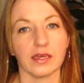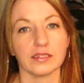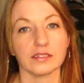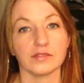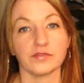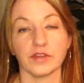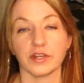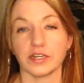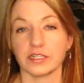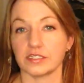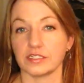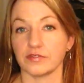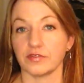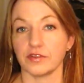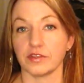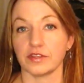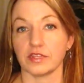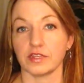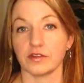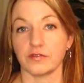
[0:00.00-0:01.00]
is very
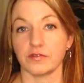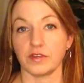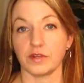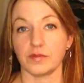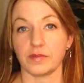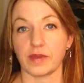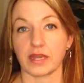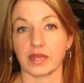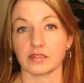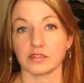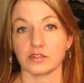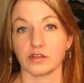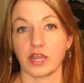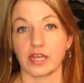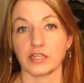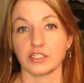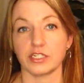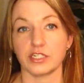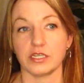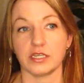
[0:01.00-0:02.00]
different than feedback.
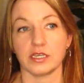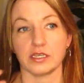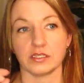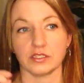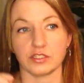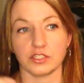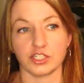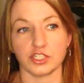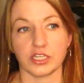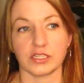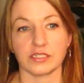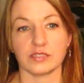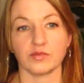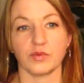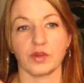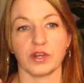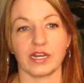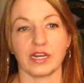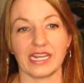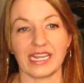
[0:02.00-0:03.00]
Scratchy is
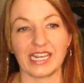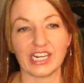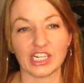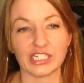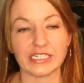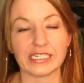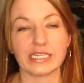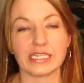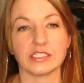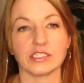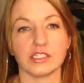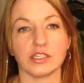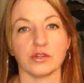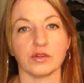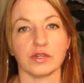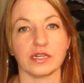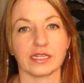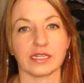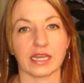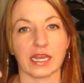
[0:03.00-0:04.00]
just where it irritates
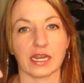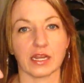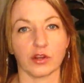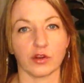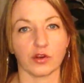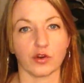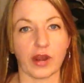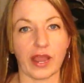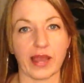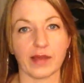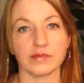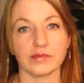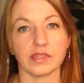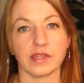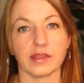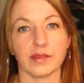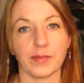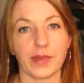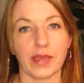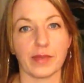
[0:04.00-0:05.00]
you and it kind of
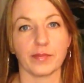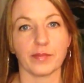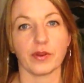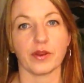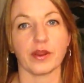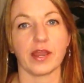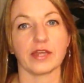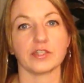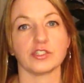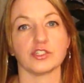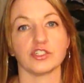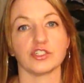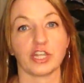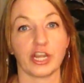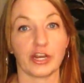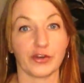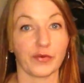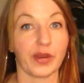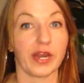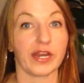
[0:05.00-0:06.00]
grabs on the paper as you're
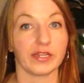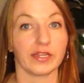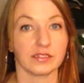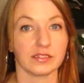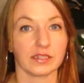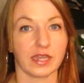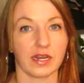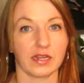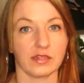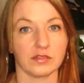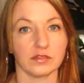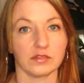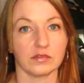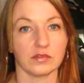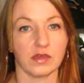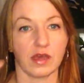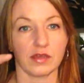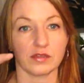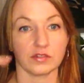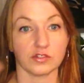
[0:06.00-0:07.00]
trying to write. It's kind
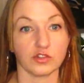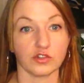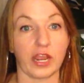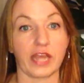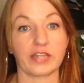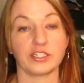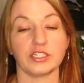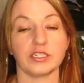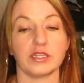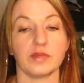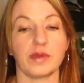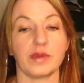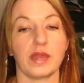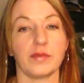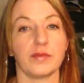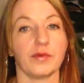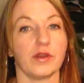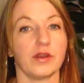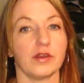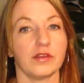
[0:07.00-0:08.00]
of scratching the
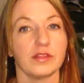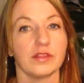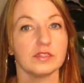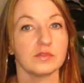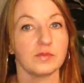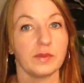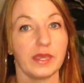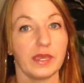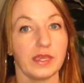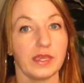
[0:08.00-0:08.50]
paper. This